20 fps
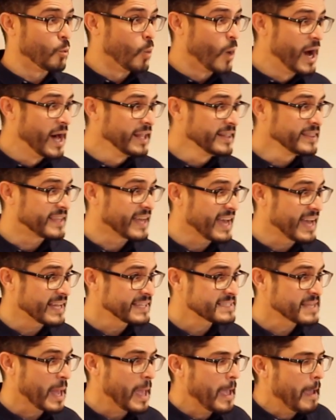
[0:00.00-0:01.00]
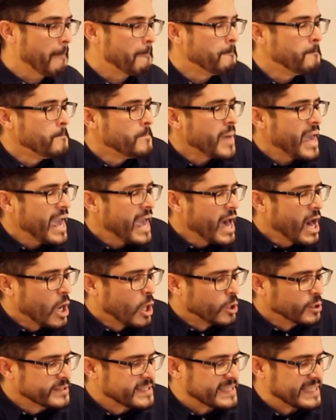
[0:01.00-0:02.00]
one that
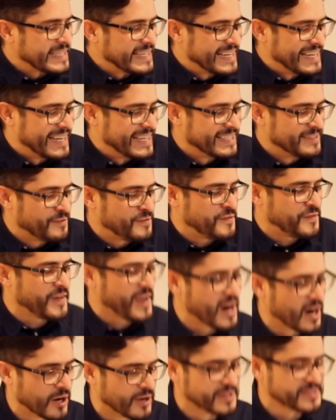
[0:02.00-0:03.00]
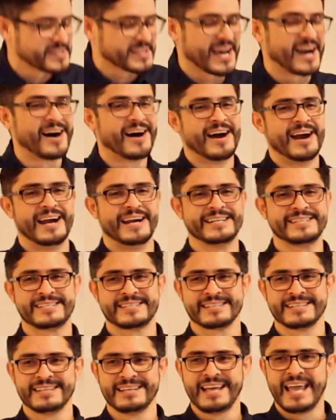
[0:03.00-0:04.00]
melted Pharaoh's heart.
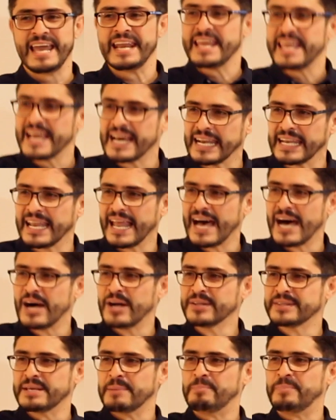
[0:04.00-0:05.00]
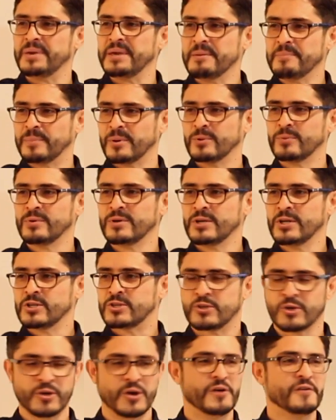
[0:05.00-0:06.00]
And he allowed the people
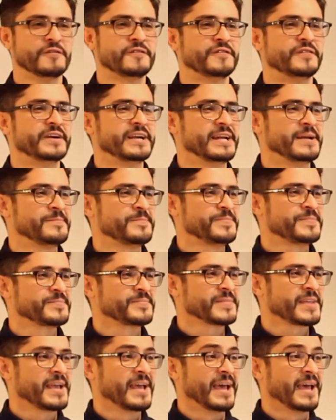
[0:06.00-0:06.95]
to go free.